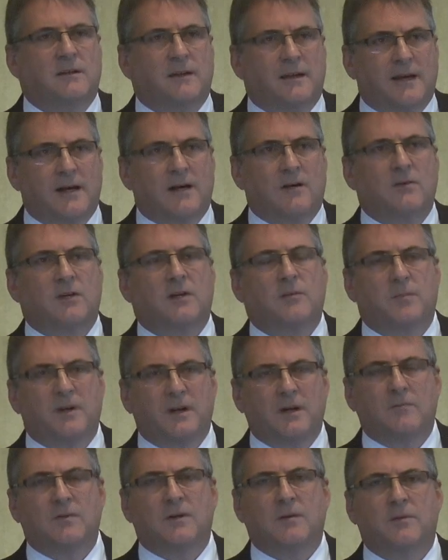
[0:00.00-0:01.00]
Audi,
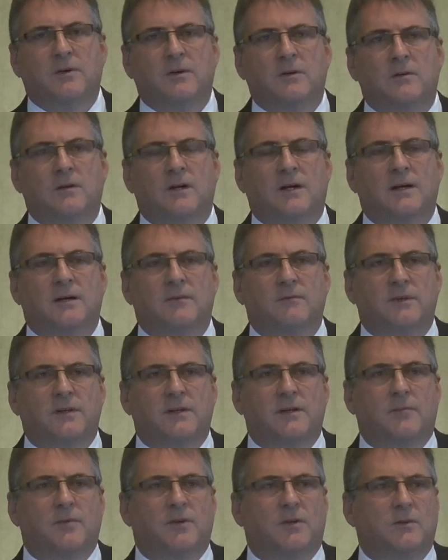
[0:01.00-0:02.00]
BMW,
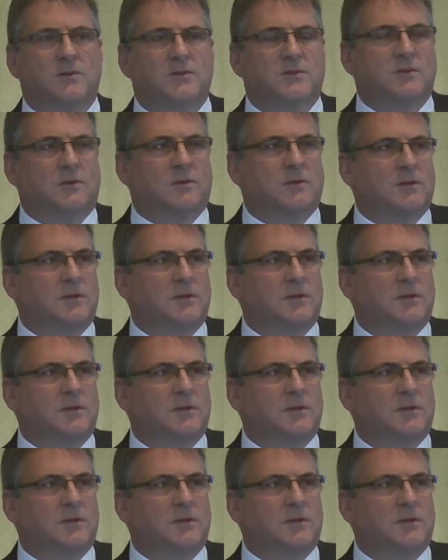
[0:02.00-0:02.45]
VW and so